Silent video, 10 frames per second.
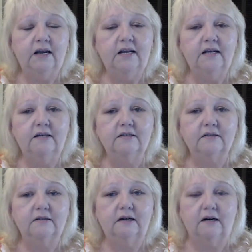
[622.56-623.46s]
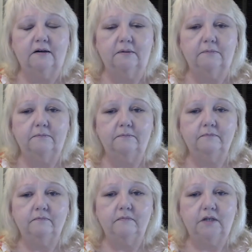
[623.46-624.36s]
And,
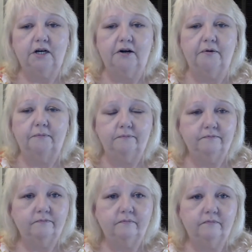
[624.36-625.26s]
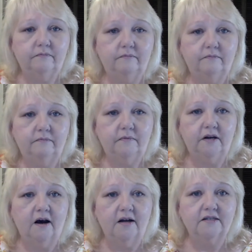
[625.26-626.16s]
you know,
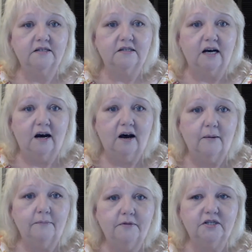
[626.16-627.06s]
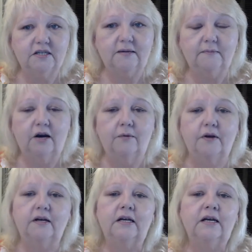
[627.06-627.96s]
not stop, just keep
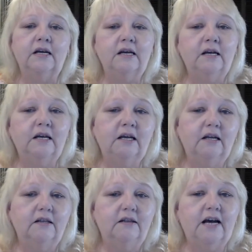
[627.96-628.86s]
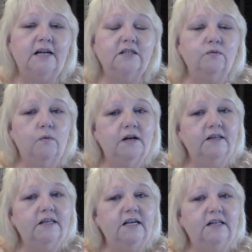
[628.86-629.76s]
going. That's
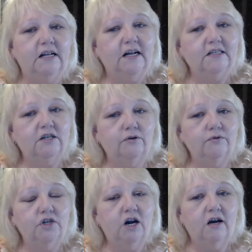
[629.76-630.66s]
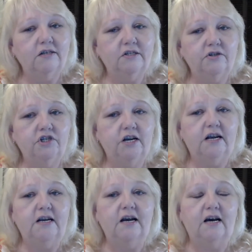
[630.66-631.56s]
one thing that I told Josh,
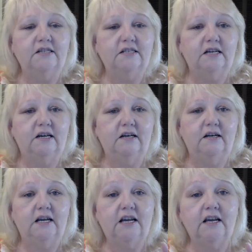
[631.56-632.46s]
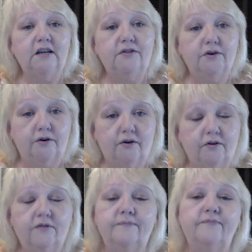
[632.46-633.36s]
Jay. I said,
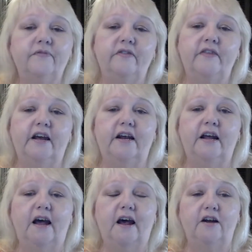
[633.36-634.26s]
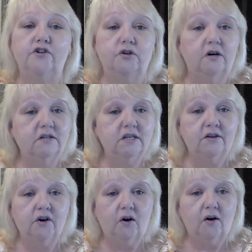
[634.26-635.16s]
either they had drugs
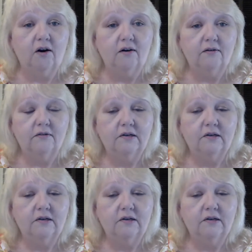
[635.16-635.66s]
in the car